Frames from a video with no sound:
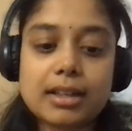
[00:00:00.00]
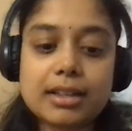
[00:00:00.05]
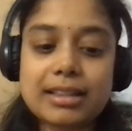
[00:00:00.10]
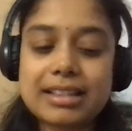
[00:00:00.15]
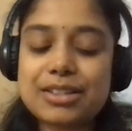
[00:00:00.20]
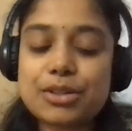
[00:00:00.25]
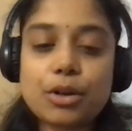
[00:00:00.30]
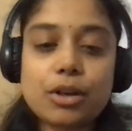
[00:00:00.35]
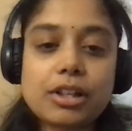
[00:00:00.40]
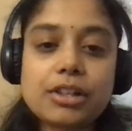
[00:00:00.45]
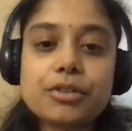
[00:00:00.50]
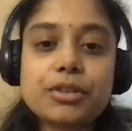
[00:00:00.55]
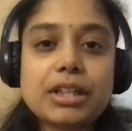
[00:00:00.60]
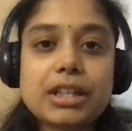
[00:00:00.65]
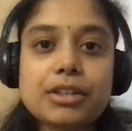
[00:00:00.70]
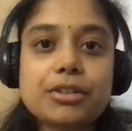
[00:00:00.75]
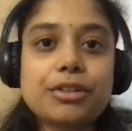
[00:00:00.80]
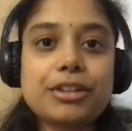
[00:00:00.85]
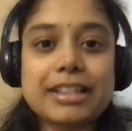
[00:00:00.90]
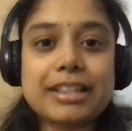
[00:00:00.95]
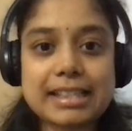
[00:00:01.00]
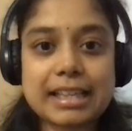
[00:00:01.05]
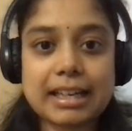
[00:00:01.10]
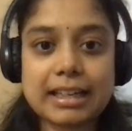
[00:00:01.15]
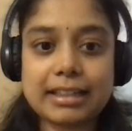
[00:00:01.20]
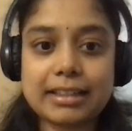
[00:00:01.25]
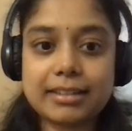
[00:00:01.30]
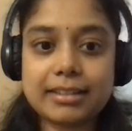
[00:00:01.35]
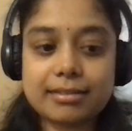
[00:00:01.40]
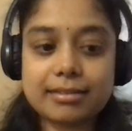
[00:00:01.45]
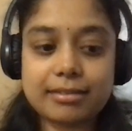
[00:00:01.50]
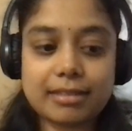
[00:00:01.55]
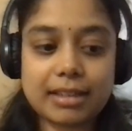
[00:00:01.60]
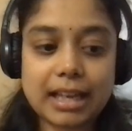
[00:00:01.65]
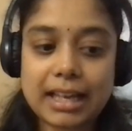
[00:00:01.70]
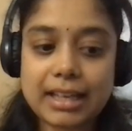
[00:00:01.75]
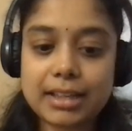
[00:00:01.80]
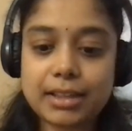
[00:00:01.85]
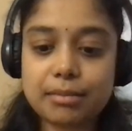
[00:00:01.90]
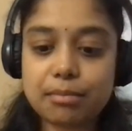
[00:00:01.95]
That's all you need to decide.
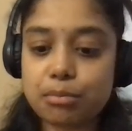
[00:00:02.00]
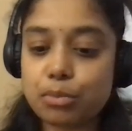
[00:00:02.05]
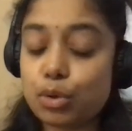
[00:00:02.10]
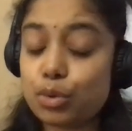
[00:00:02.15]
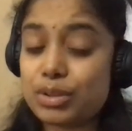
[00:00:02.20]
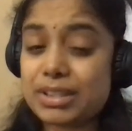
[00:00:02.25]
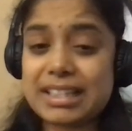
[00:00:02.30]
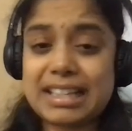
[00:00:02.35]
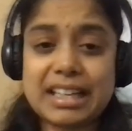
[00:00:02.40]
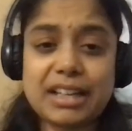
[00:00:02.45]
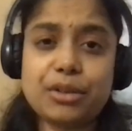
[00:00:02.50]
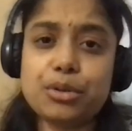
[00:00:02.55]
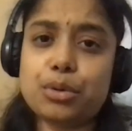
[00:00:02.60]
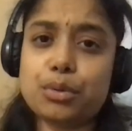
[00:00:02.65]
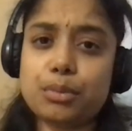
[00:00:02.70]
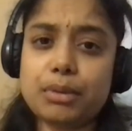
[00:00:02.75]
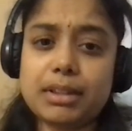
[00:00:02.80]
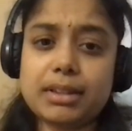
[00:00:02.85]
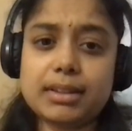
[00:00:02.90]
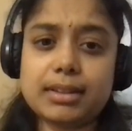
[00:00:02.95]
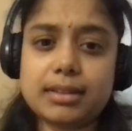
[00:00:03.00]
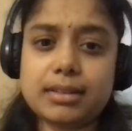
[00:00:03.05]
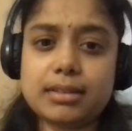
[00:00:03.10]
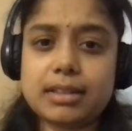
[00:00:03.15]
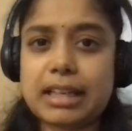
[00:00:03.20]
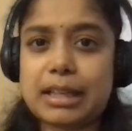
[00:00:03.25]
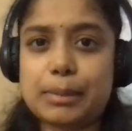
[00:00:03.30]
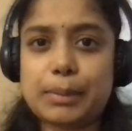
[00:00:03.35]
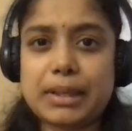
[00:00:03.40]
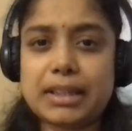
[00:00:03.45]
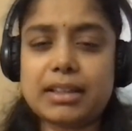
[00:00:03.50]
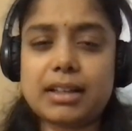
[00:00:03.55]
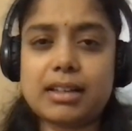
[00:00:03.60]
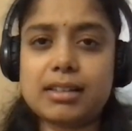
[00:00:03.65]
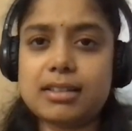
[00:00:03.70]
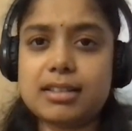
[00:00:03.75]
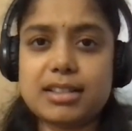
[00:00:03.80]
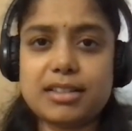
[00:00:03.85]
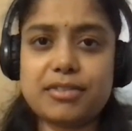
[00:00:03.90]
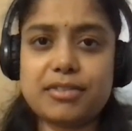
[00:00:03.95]
I mostly go with Tailwind
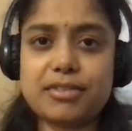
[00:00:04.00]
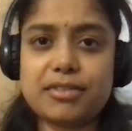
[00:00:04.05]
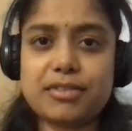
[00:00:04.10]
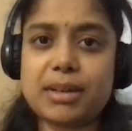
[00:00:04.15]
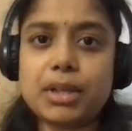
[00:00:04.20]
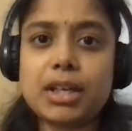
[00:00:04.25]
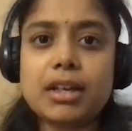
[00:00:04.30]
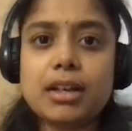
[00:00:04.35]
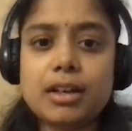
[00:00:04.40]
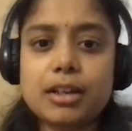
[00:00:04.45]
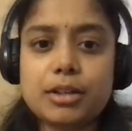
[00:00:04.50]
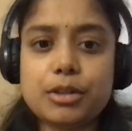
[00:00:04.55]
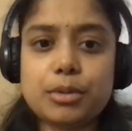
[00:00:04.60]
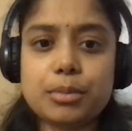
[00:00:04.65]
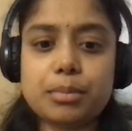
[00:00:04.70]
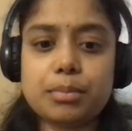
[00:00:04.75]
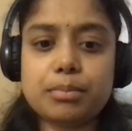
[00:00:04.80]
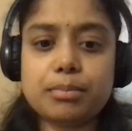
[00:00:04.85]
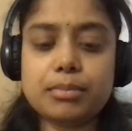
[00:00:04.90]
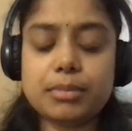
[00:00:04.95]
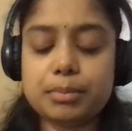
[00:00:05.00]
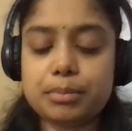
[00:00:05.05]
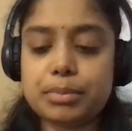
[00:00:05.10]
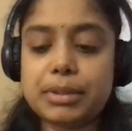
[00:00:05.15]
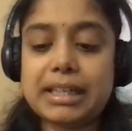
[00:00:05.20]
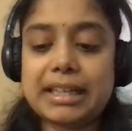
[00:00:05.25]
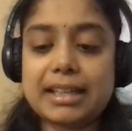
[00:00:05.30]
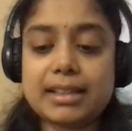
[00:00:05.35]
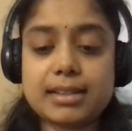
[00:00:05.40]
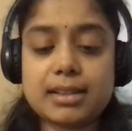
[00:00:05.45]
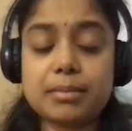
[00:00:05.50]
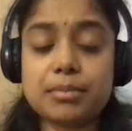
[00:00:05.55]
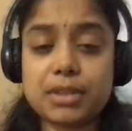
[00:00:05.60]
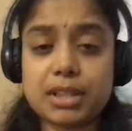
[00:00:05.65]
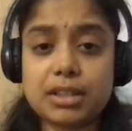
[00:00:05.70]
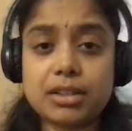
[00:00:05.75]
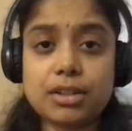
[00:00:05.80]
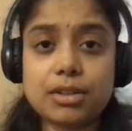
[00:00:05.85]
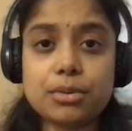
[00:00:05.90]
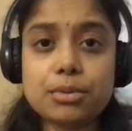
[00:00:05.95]
colors if I'm building
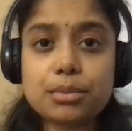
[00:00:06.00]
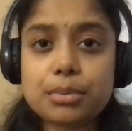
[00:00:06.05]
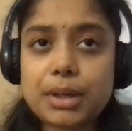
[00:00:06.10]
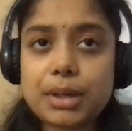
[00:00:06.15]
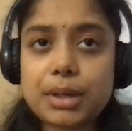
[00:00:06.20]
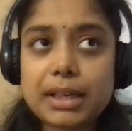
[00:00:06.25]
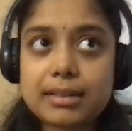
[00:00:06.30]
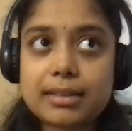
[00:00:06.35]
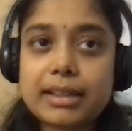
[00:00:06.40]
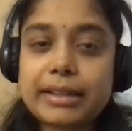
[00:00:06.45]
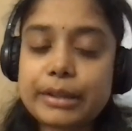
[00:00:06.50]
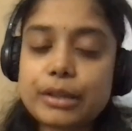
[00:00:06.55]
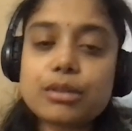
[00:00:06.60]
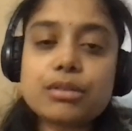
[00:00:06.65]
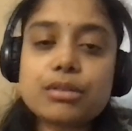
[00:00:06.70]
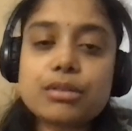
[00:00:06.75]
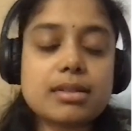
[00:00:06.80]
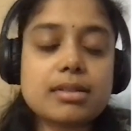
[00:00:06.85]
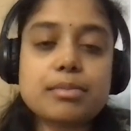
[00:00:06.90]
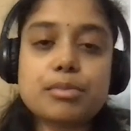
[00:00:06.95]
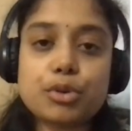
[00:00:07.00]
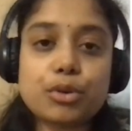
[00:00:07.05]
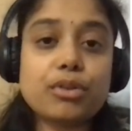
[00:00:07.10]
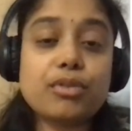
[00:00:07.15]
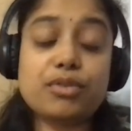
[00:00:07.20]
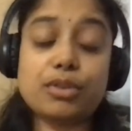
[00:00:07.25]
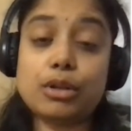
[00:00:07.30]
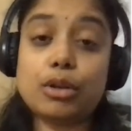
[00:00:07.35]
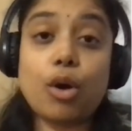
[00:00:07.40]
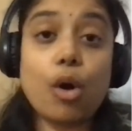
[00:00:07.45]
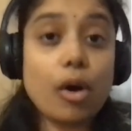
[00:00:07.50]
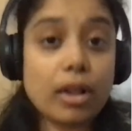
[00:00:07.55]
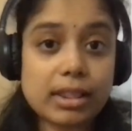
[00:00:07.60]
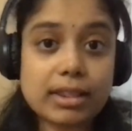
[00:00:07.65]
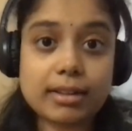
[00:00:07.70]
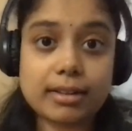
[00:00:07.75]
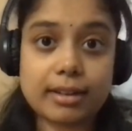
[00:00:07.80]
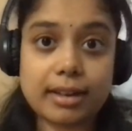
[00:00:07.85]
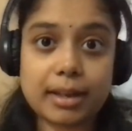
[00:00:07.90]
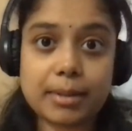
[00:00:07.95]
something new, and it looks beautiful all
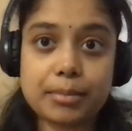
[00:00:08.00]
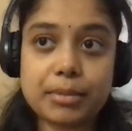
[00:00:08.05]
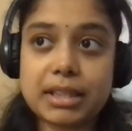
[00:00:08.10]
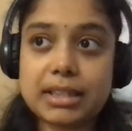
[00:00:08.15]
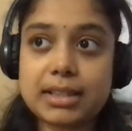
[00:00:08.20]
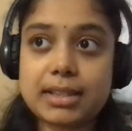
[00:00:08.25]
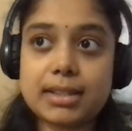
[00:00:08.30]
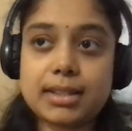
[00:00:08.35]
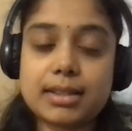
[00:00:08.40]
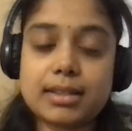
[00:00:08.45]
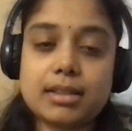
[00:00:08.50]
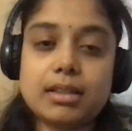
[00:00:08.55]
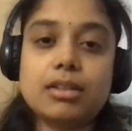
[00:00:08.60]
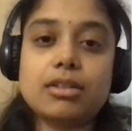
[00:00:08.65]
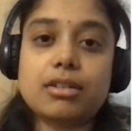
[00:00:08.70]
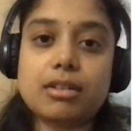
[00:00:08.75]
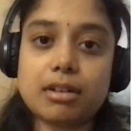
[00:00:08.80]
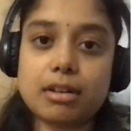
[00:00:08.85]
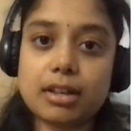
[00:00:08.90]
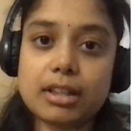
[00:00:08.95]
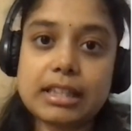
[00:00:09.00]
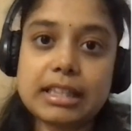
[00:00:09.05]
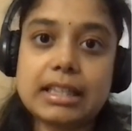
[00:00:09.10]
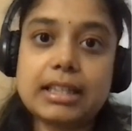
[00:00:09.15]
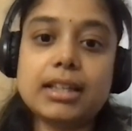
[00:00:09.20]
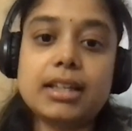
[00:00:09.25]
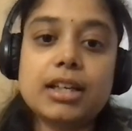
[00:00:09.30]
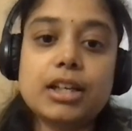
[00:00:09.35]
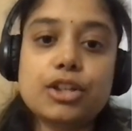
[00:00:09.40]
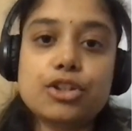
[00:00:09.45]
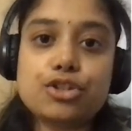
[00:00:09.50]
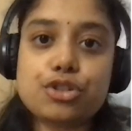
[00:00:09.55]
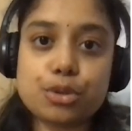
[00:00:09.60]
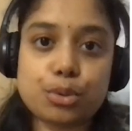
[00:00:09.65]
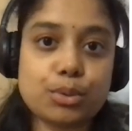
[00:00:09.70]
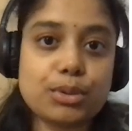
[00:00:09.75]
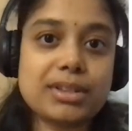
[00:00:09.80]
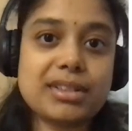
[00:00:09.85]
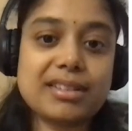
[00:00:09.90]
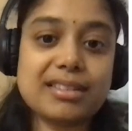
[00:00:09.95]
the time. It's really
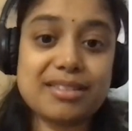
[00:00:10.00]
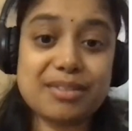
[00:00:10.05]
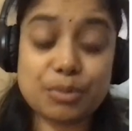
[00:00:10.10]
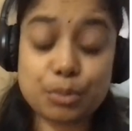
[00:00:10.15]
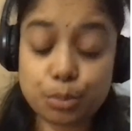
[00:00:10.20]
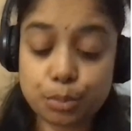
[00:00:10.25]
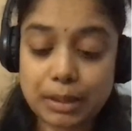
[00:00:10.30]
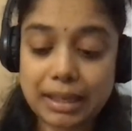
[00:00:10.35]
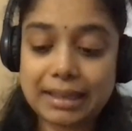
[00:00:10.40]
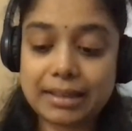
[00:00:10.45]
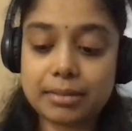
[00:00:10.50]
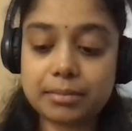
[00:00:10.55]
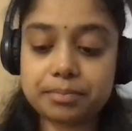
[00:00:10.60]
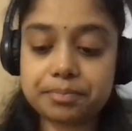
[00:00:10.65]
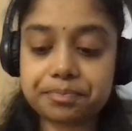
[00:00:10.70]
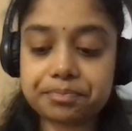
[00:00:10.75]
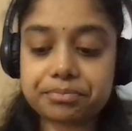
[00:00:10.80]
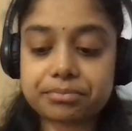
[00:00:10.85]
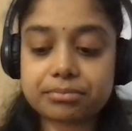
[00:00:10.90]
chosen well.